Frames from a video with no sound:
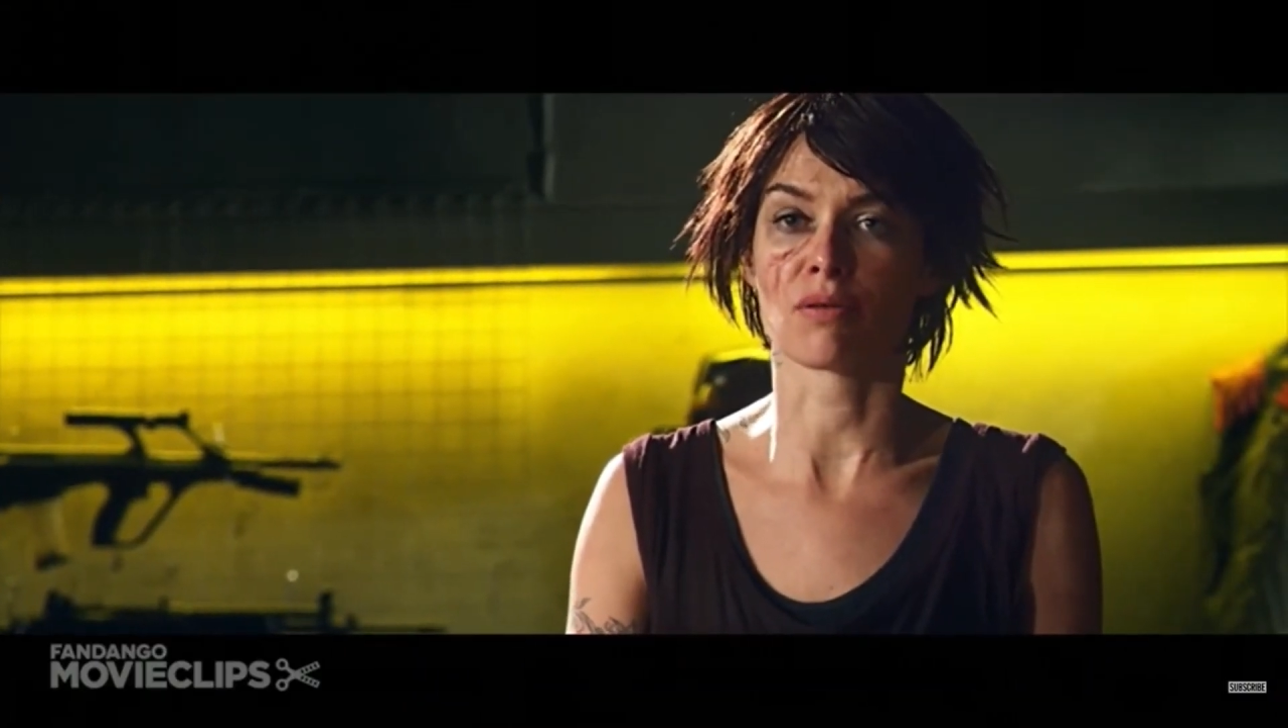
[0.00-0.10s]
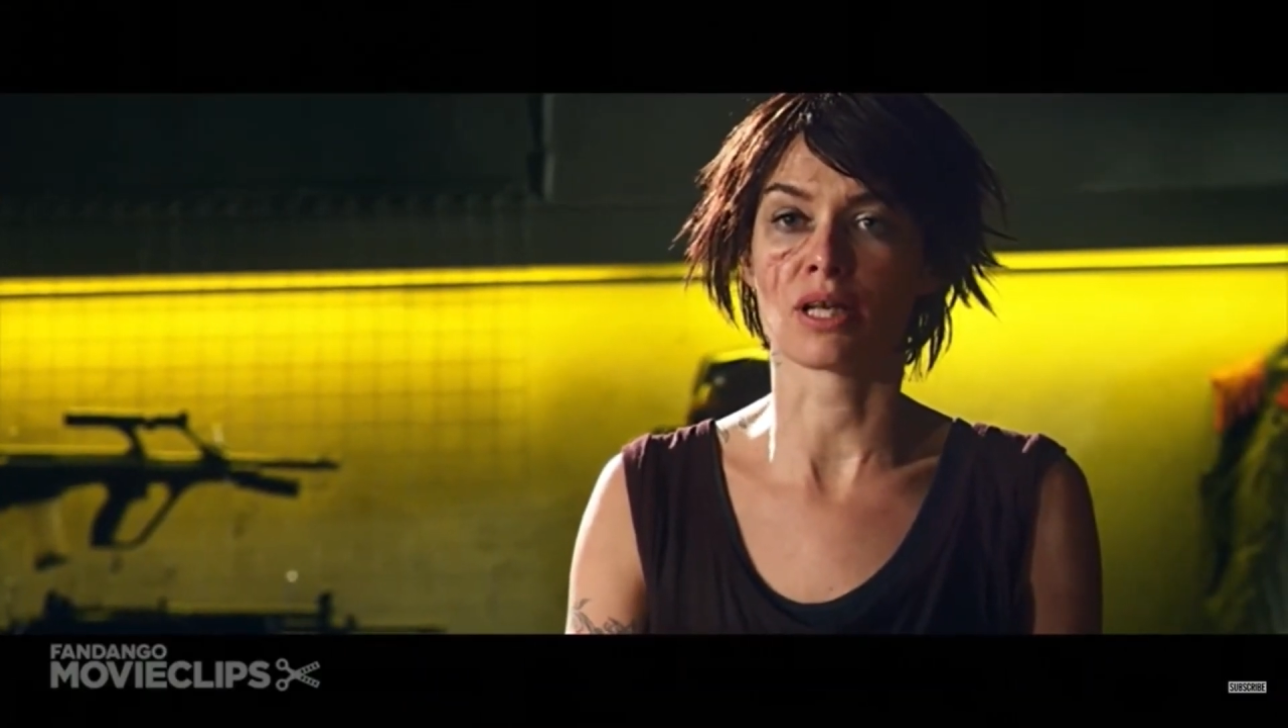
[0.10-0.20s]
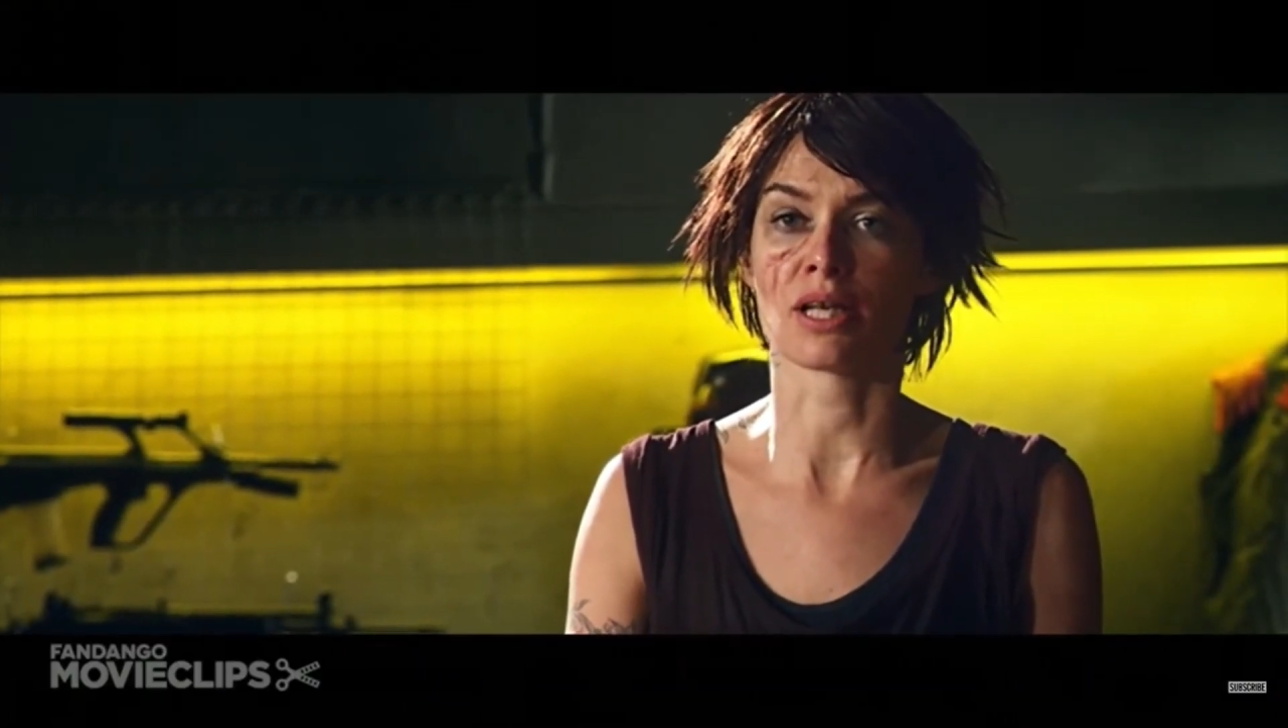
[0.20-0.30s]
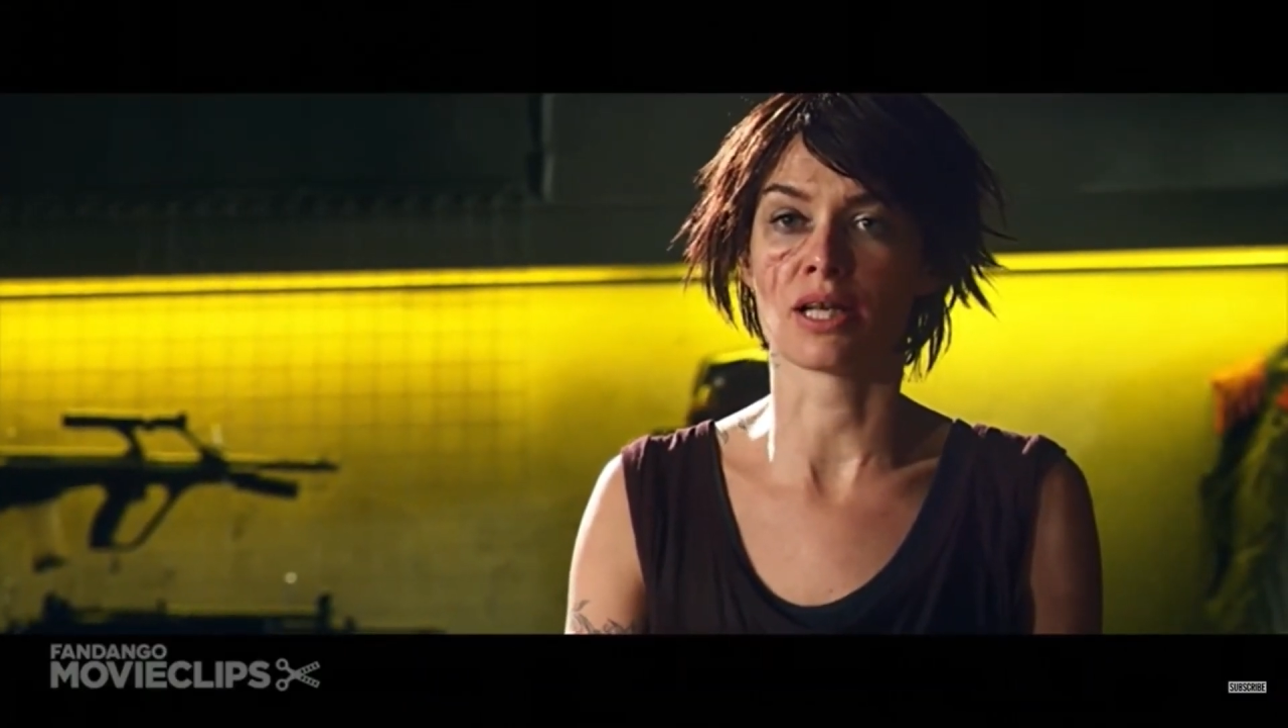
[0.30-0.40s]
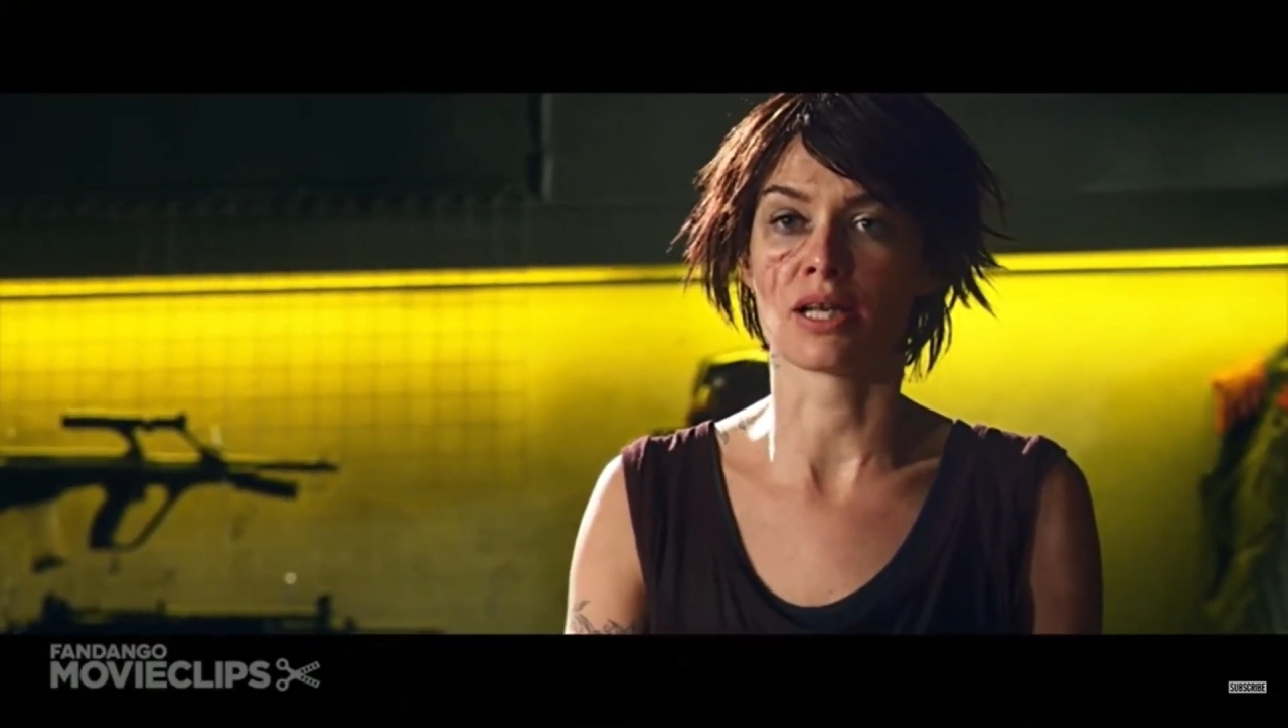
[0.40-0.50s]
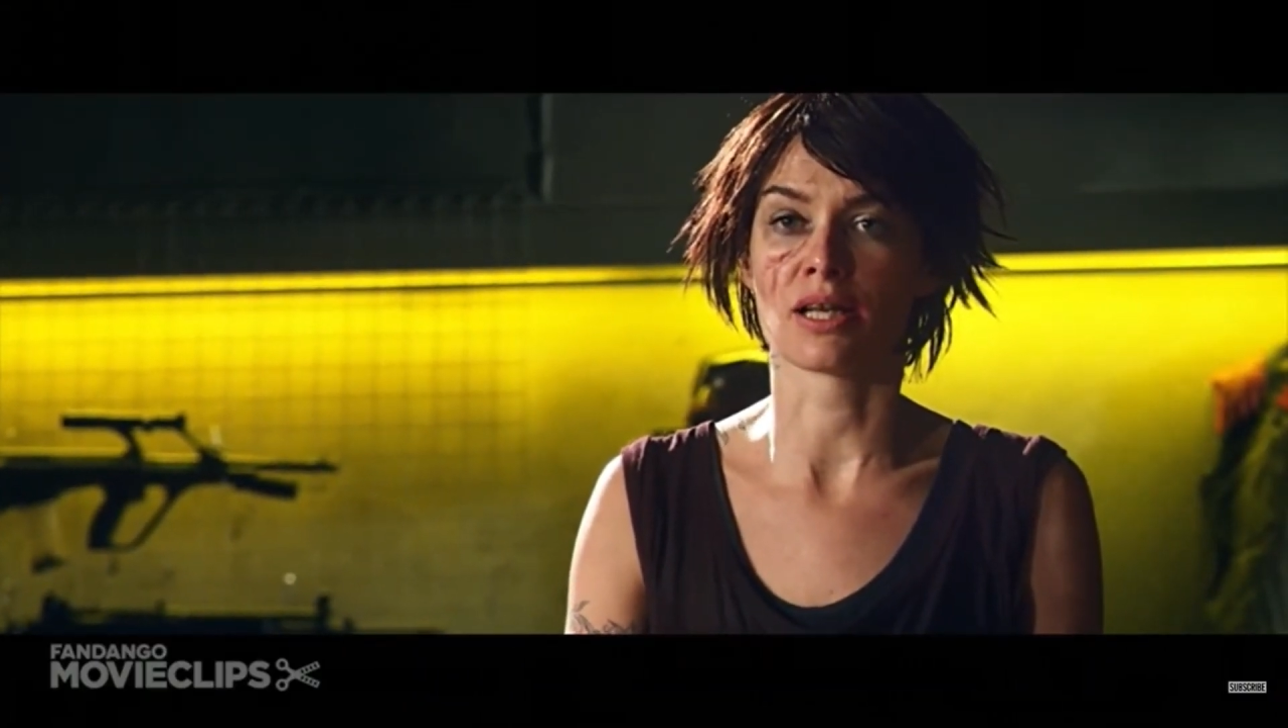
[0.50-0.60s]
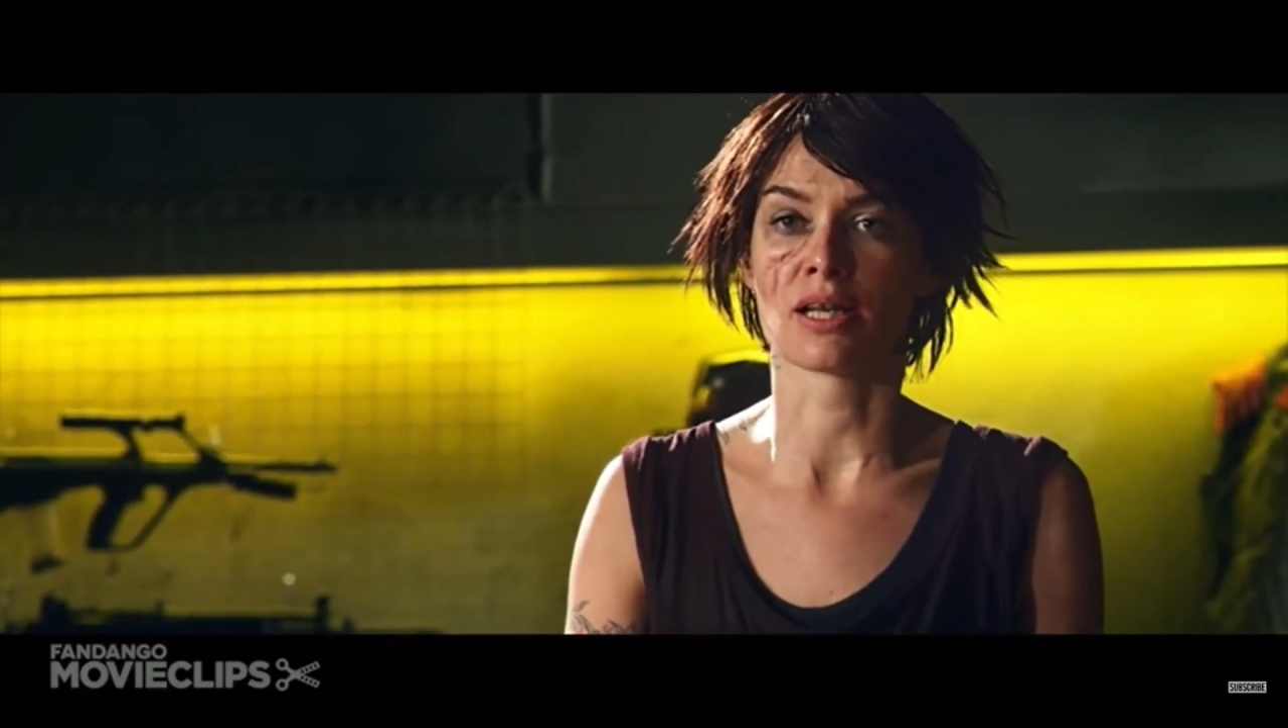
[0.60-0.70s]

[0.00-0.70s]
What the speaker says: from